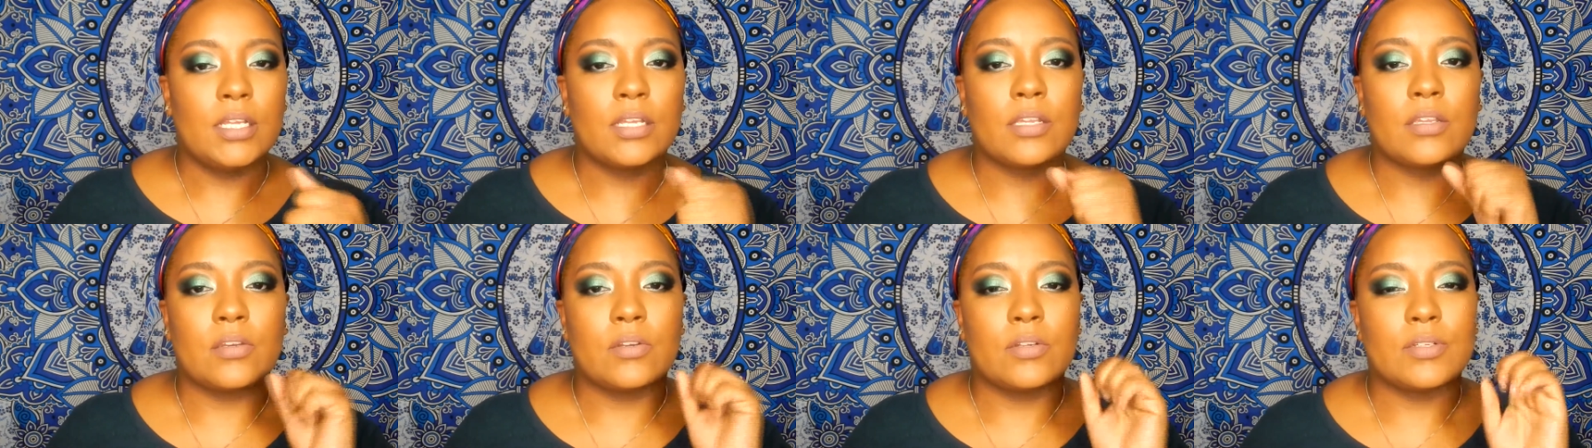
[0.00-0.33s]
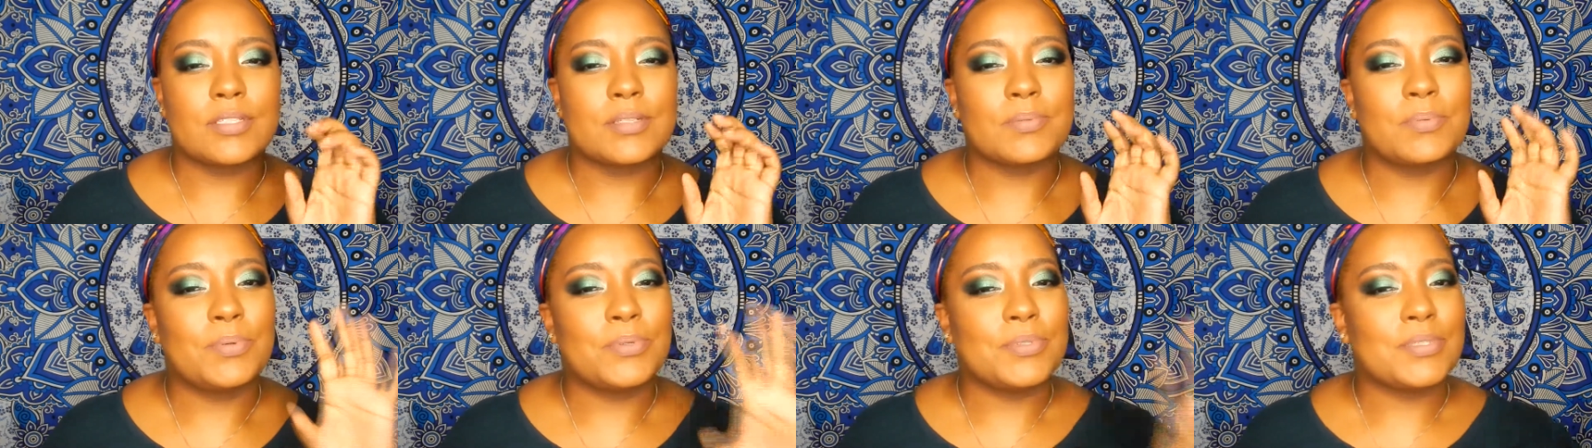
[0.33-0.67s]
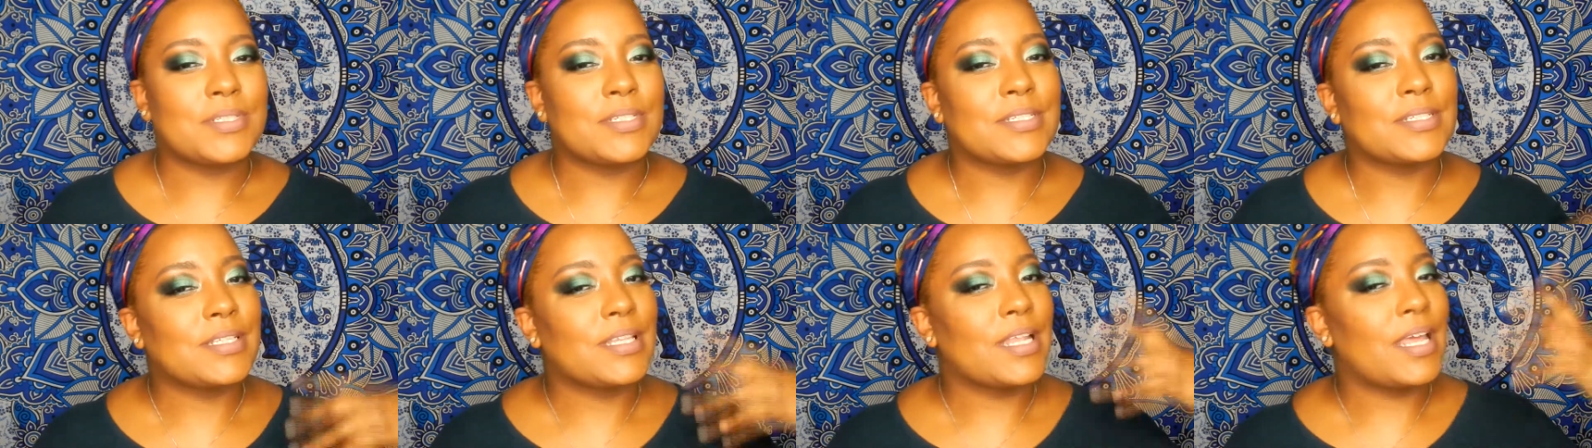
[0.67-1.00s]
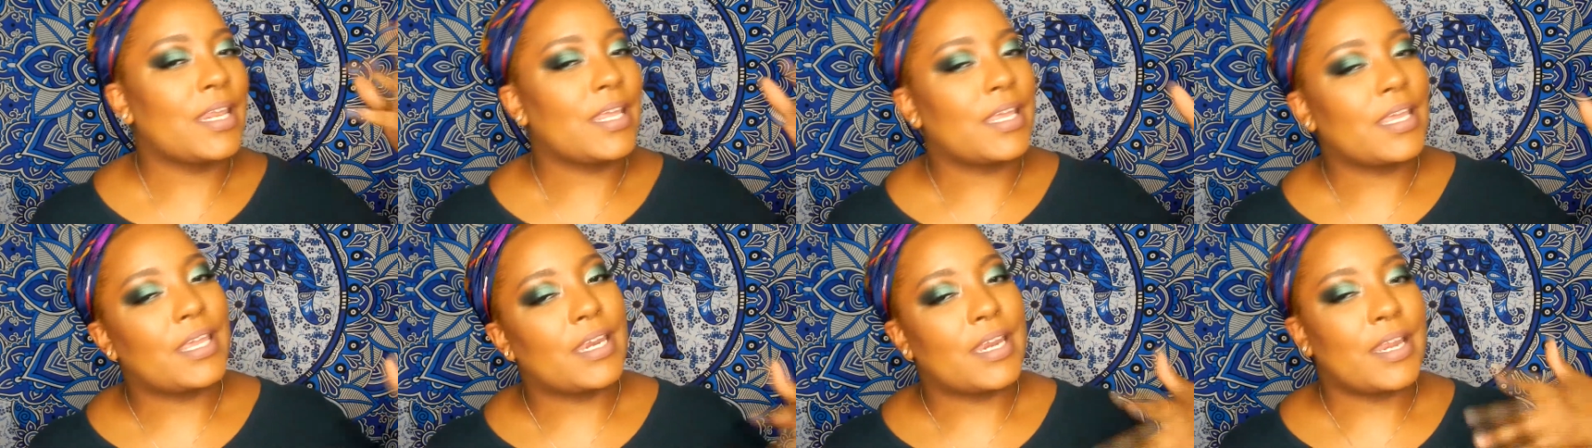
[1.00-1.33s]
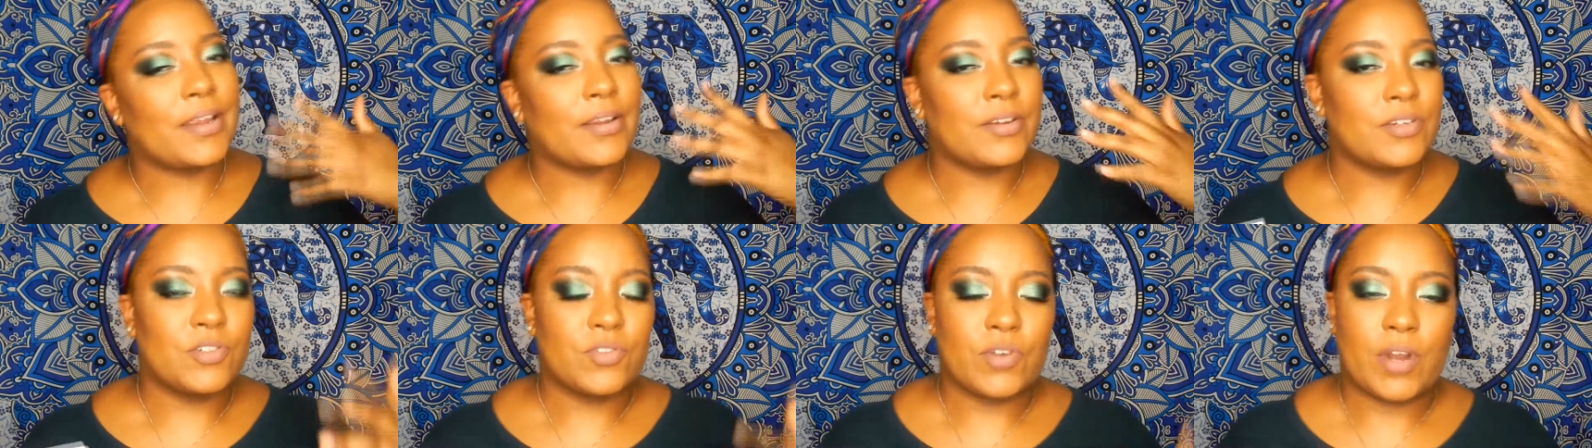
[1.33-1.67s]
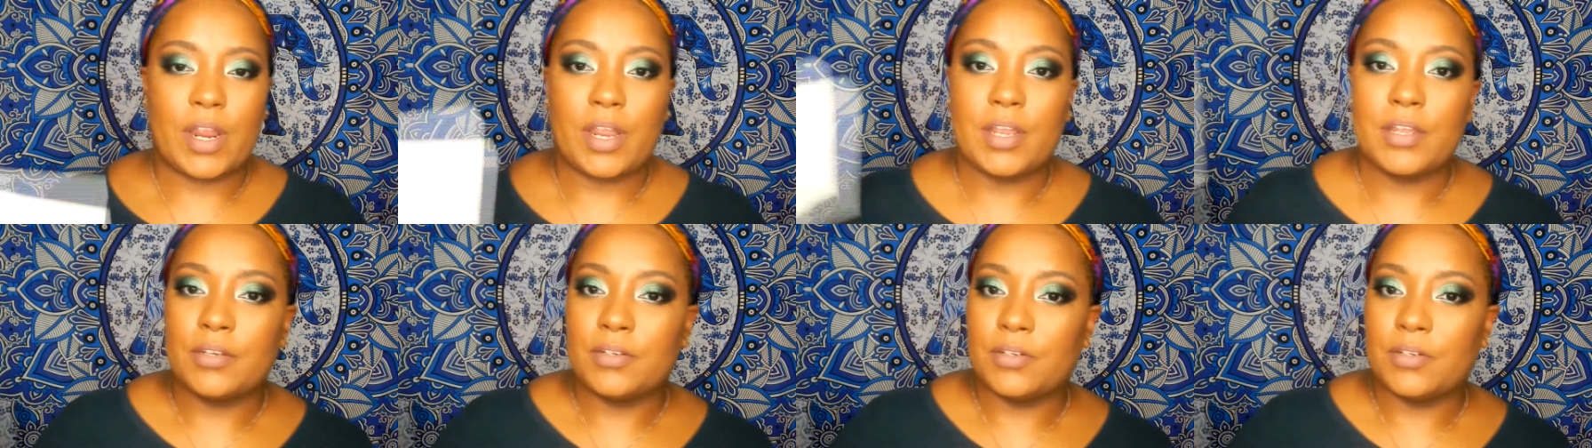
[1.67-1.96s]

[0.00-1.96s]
you know, as opposed to just letting it air dry.